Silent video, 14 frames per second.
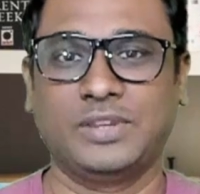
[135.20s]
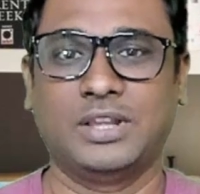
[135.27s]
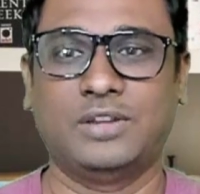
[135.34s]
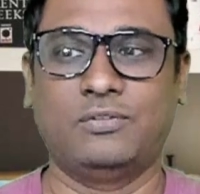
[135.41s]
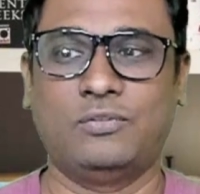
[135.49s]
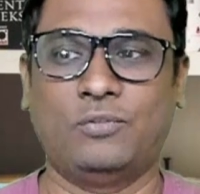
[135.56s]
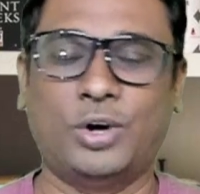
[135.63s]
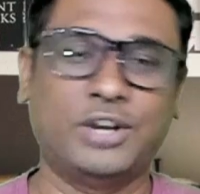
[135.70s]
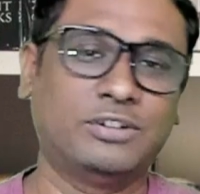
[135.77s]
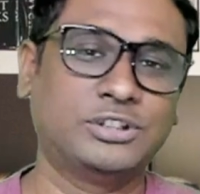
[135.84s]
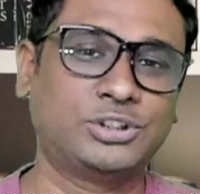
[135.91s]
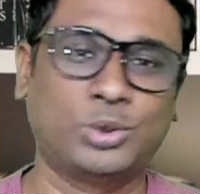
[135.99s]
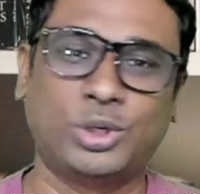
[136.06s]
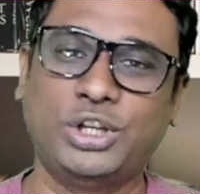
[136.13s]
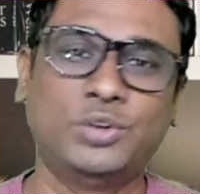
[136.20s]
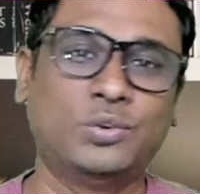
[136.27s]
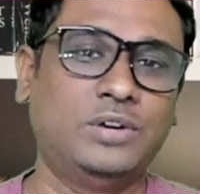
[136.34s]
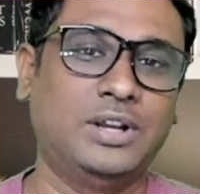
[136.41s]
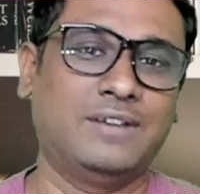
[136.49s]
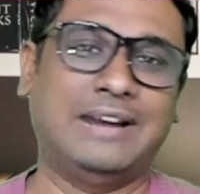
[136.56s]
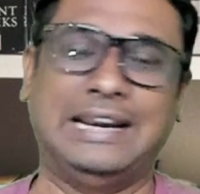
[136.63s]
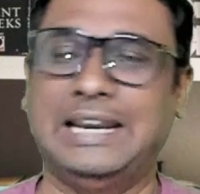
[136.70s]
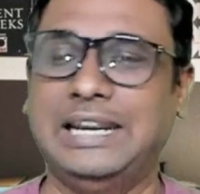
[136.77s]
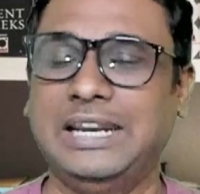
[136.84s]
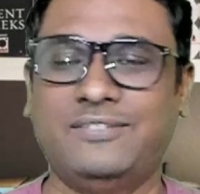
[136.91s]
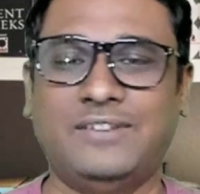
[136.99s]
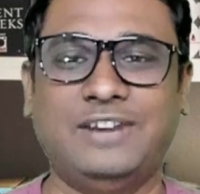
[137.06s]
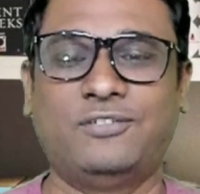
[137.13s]
Whatever story you would have
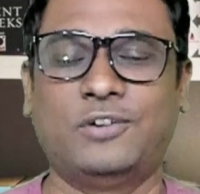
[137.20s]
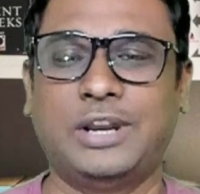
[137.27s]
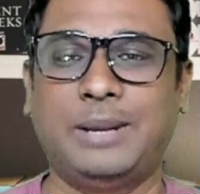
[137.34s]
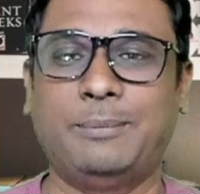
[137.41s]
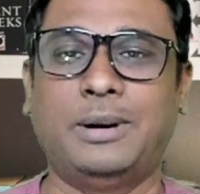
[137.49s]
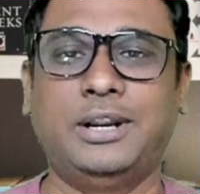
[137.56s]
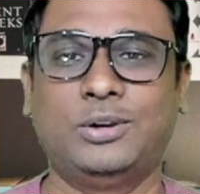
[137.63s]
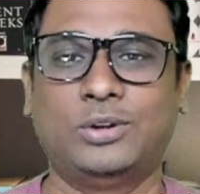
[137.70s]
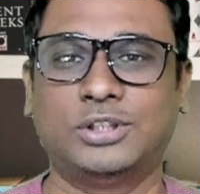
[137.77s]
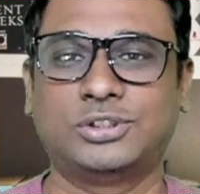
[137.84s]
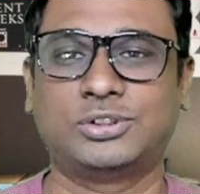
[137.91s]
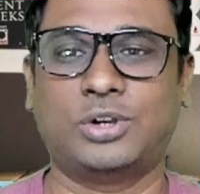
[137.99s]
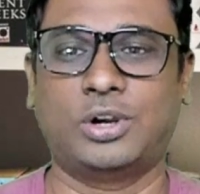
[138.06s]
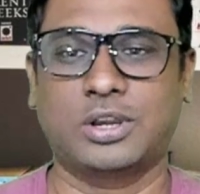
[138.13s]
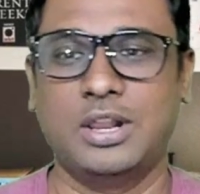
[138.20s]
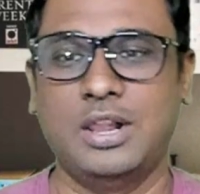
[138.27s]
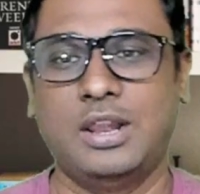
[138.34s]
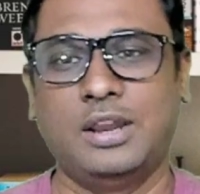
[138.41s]
identified for a particular stock.